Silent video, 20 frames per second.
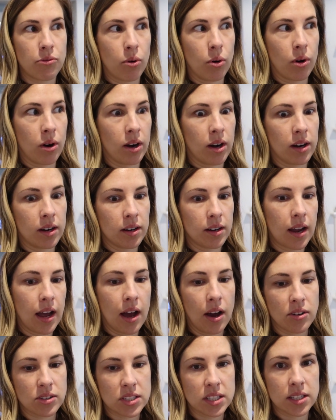for
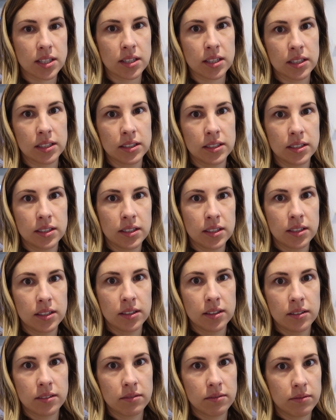how to
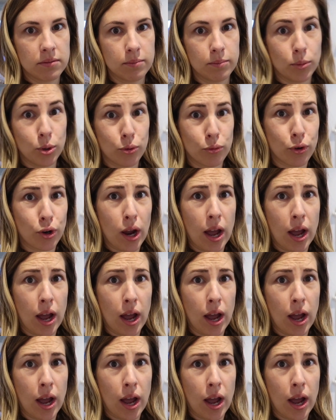move